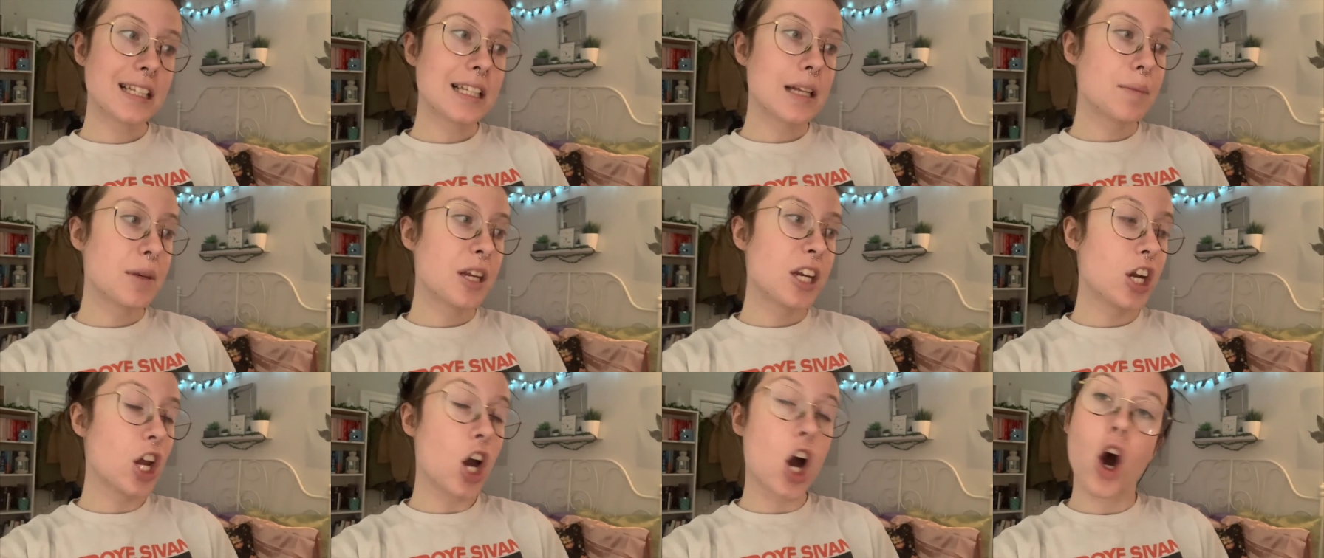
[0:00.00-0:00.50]
Let
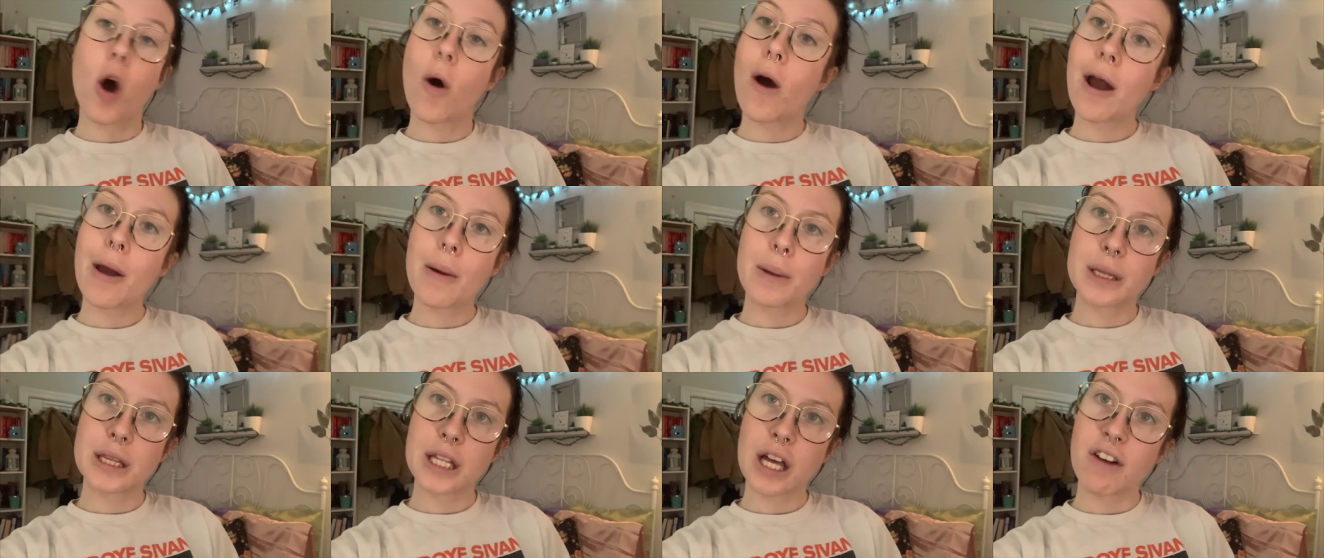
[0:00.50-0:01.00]
me know.
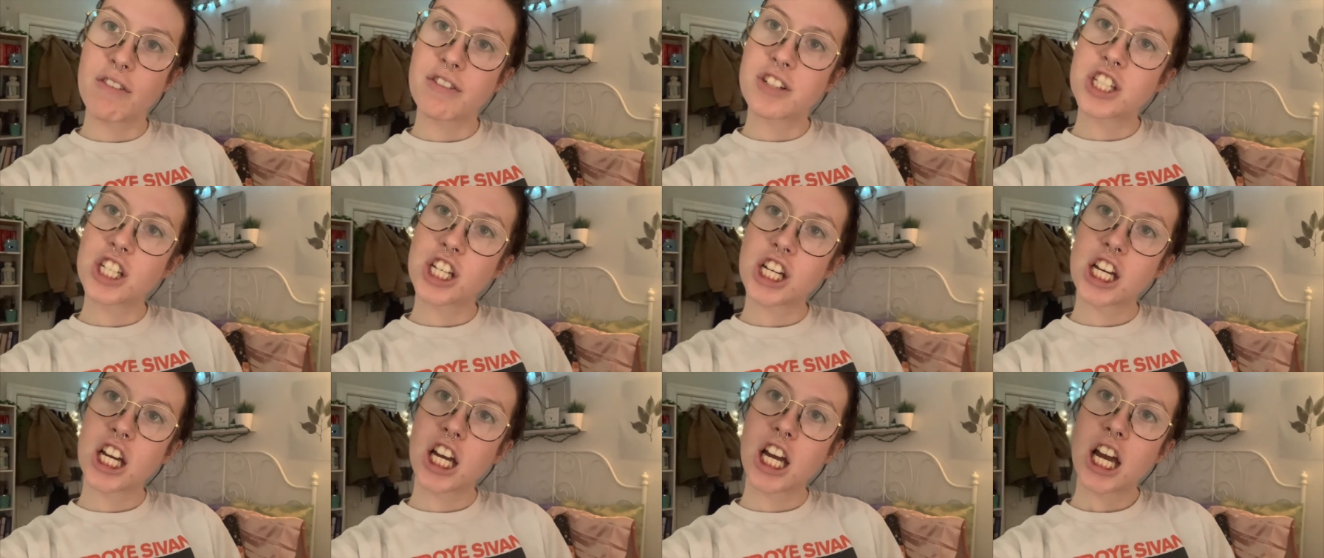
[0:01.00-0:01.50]
I would love
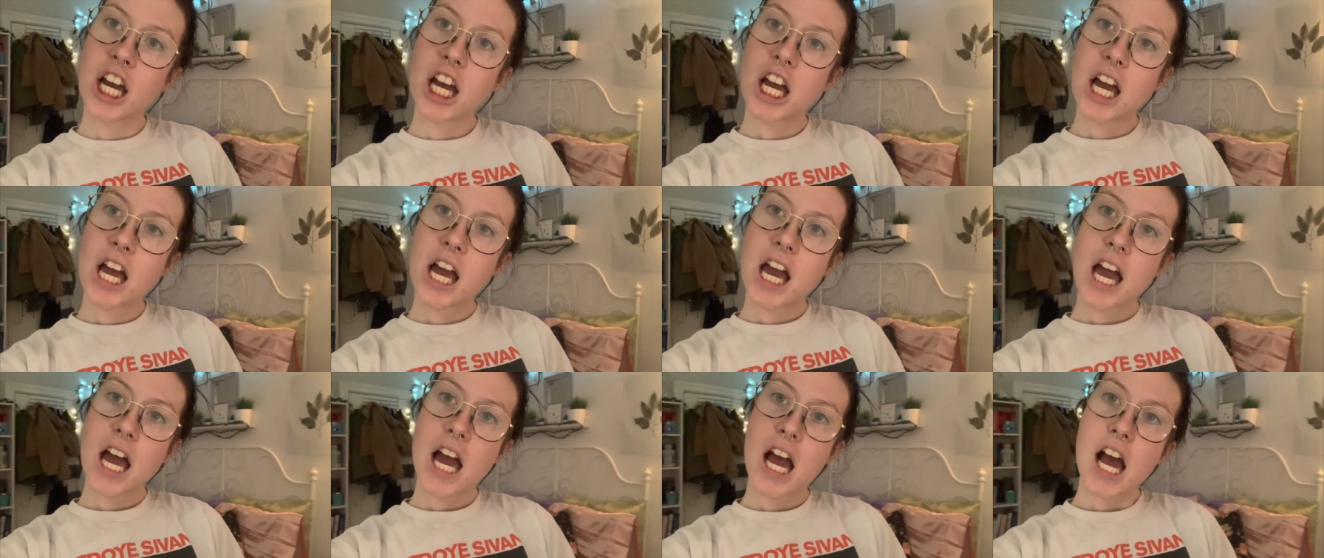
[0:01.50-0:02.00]
to
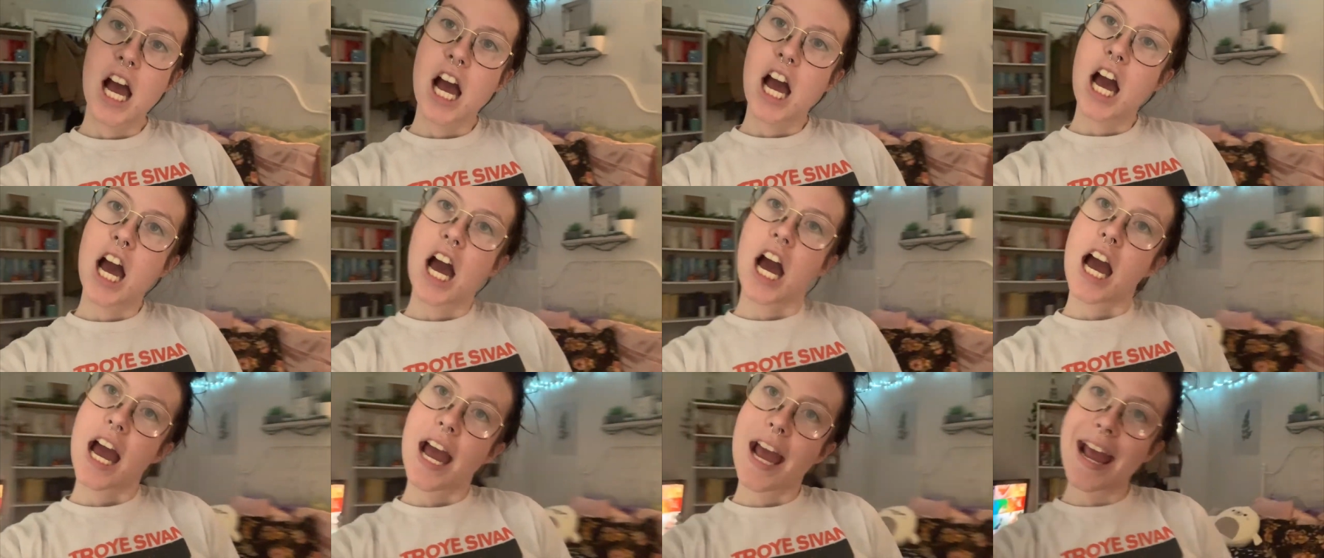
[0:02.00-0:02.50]

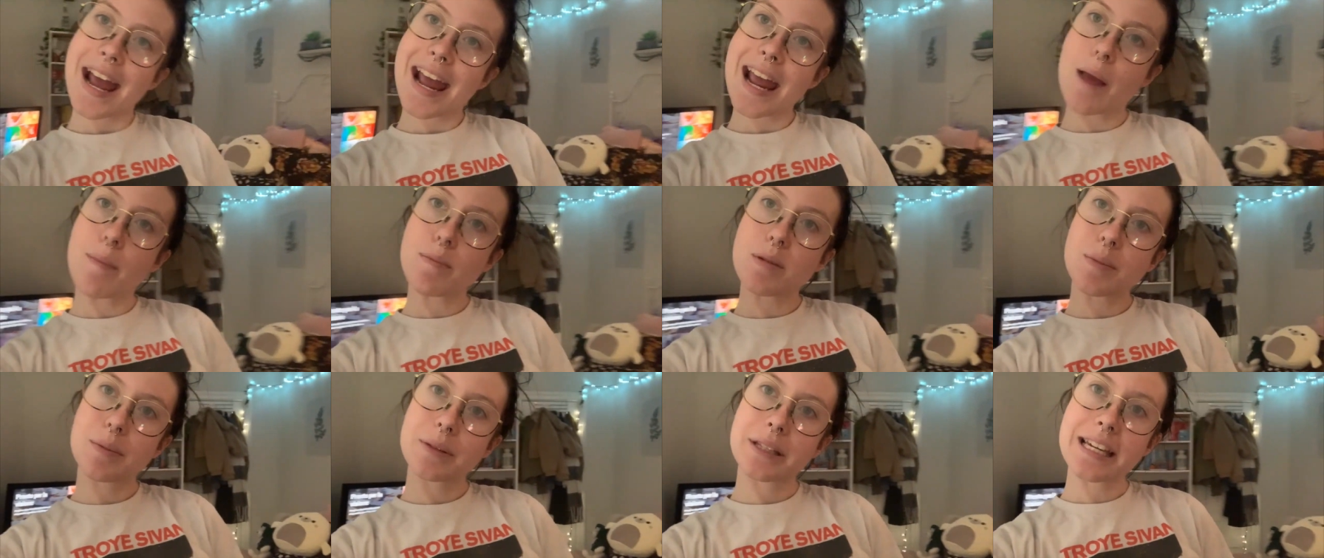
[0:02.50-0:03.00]

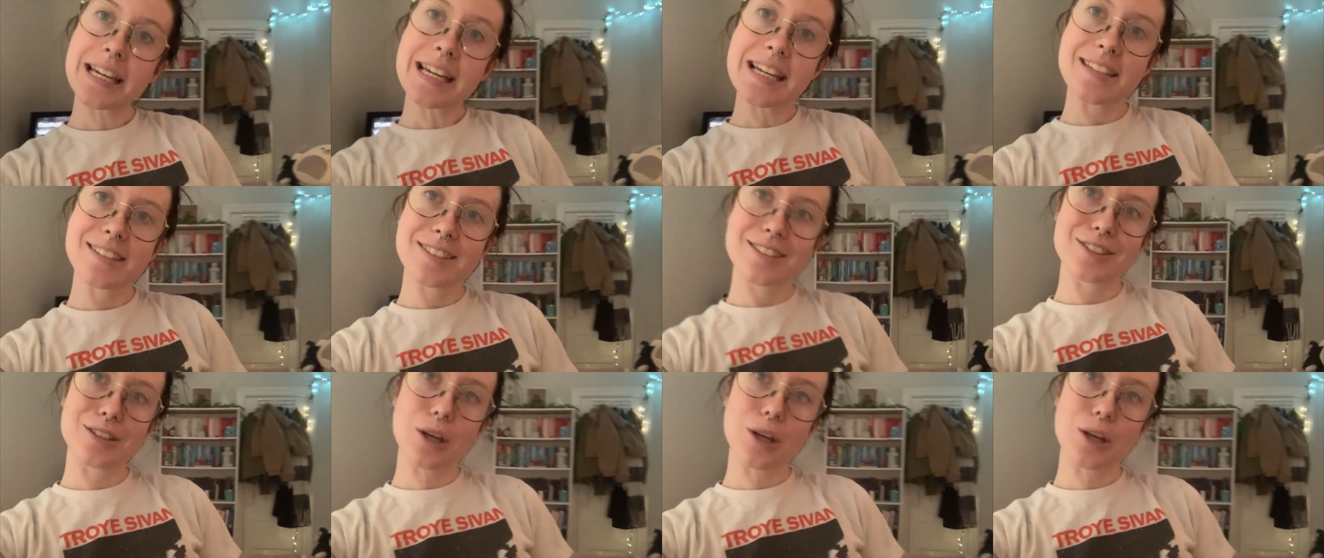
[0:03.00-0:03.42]
aim to please.